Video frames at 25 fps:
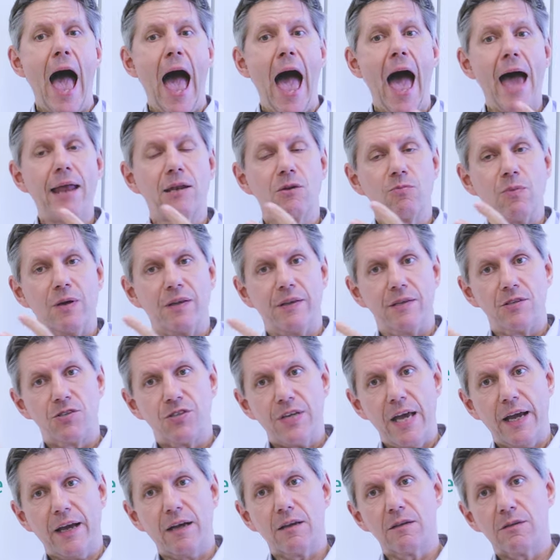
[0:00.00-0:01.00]
And when the
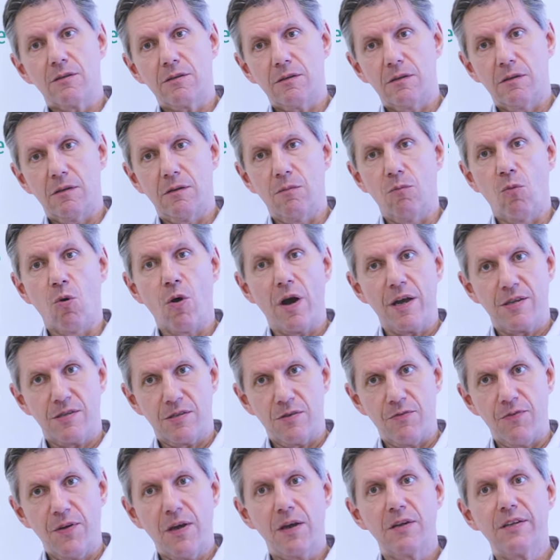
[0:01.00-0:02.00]
second, more
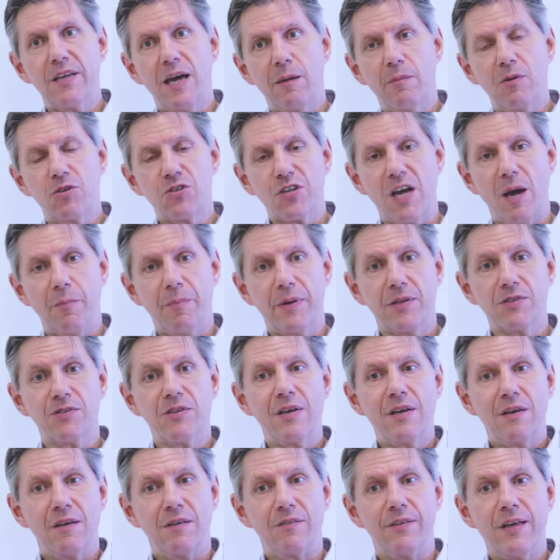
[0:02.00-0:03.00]
severe damage happens,